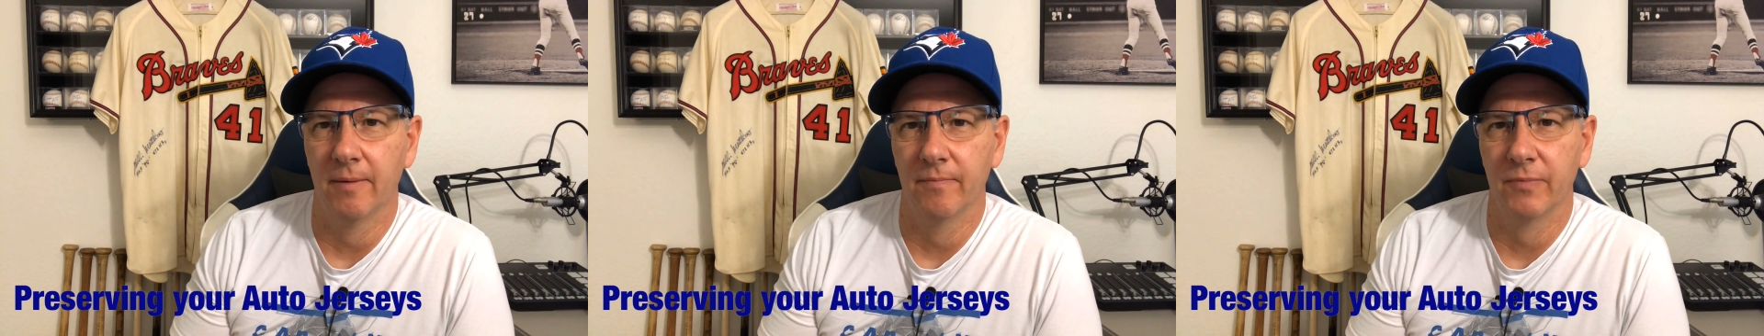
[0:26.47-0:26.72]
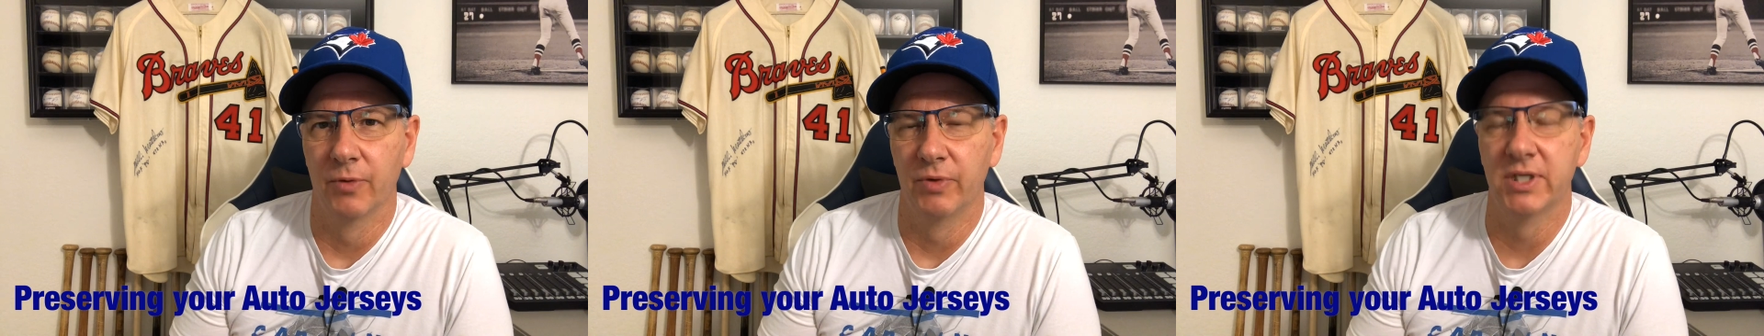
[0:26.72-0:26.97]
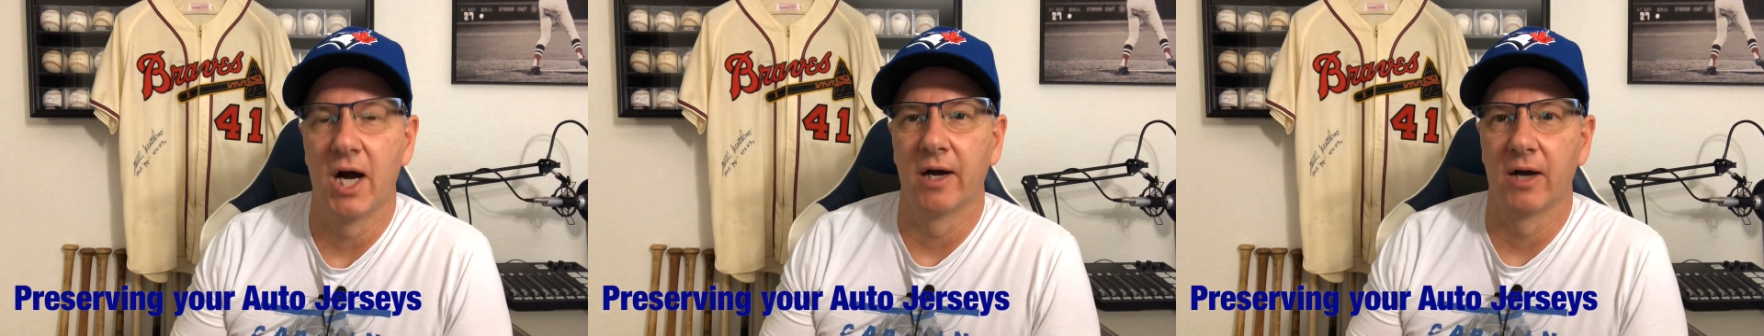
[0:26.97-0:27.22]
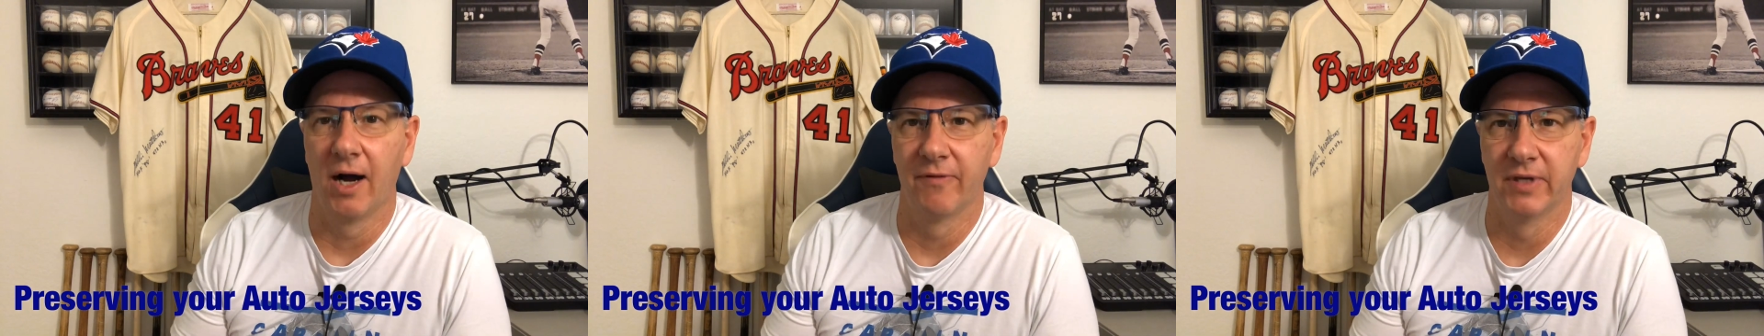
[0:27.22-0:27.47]
we
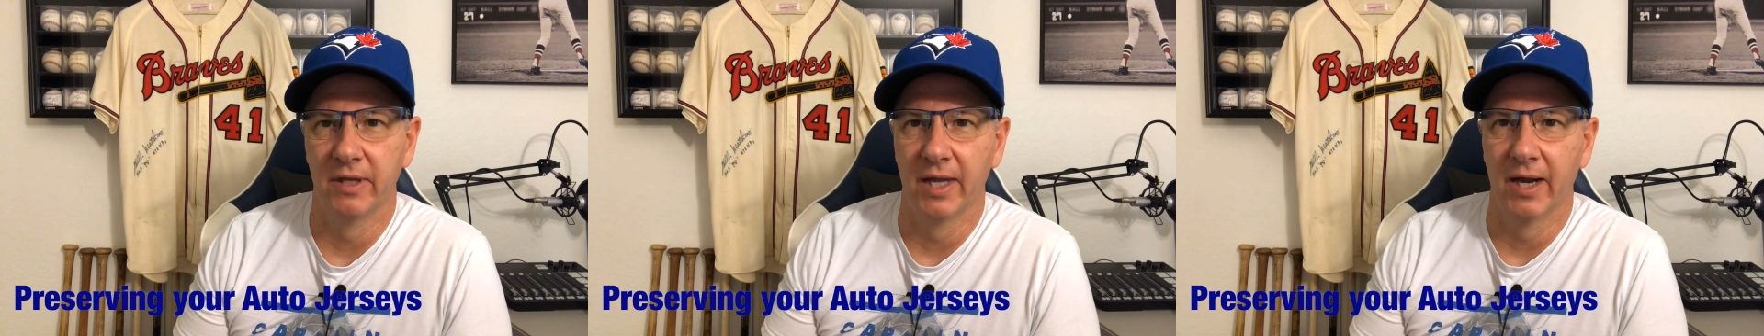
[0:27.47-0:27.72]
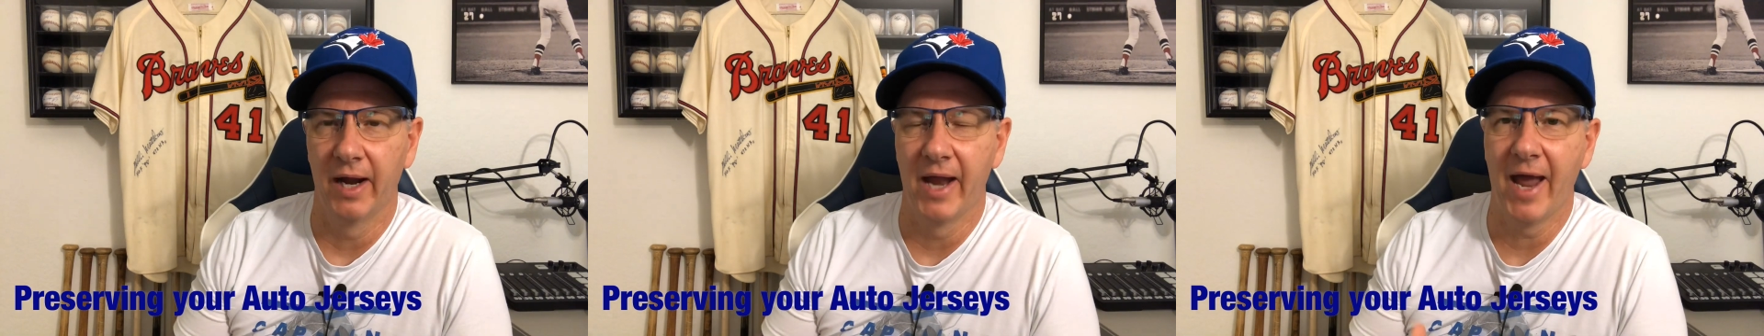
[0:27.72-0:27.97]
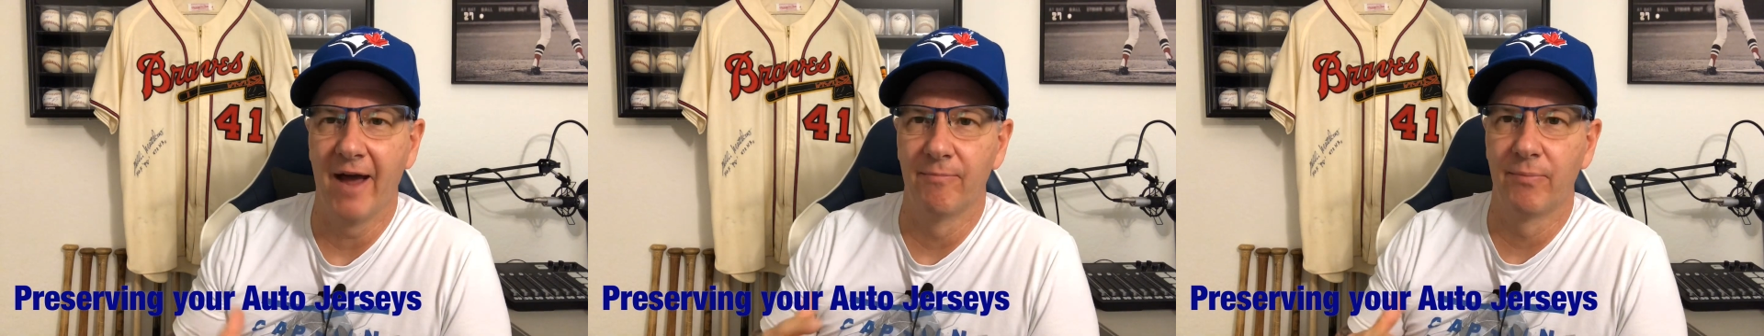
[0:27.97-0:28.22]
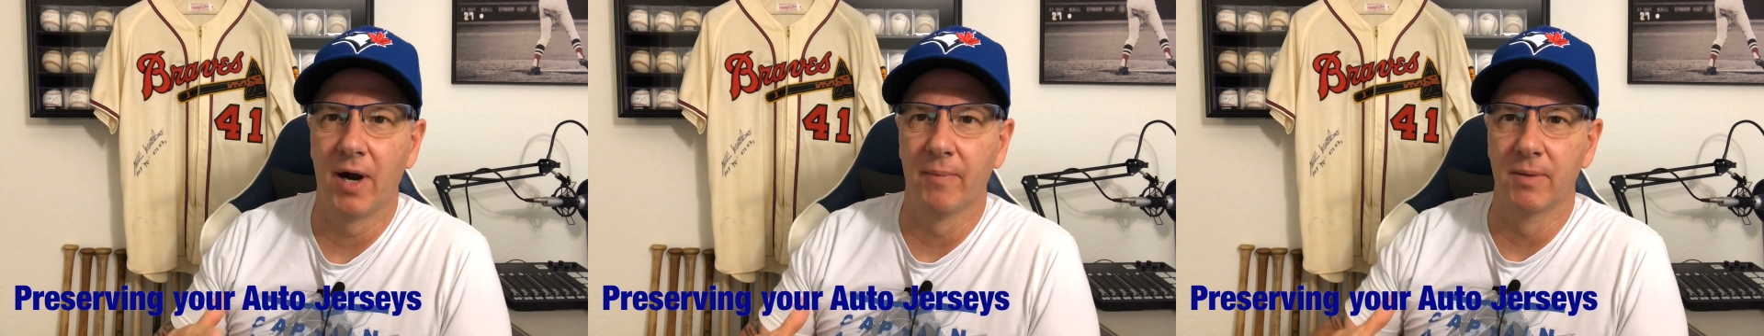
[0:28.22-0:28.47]
talk often that I
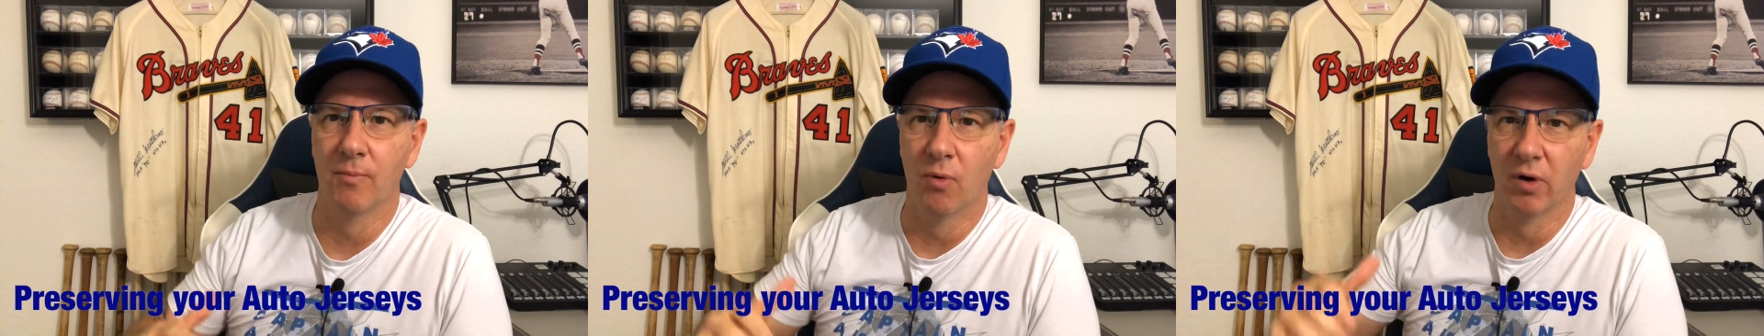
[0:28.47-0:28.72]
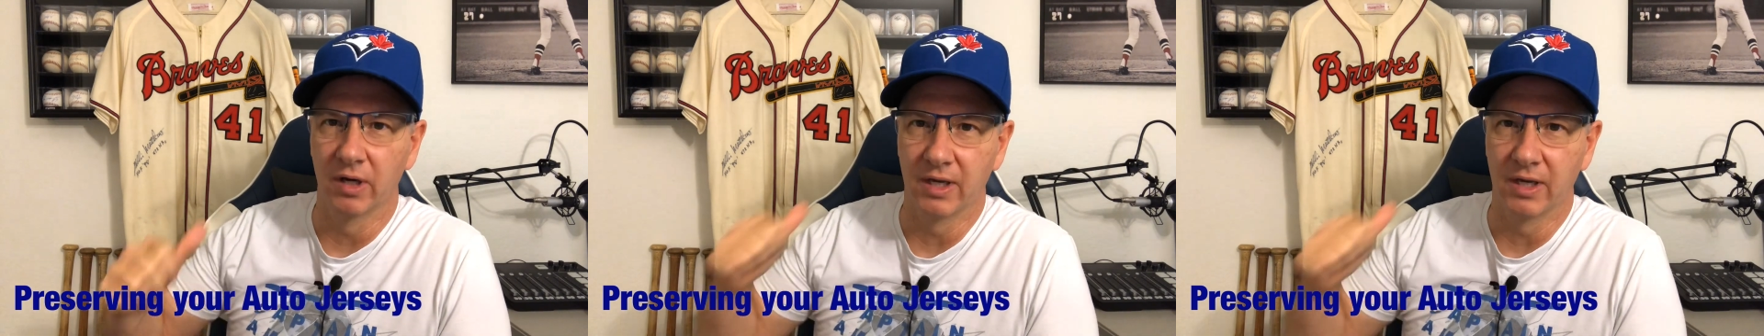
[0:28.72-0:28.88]
have probably more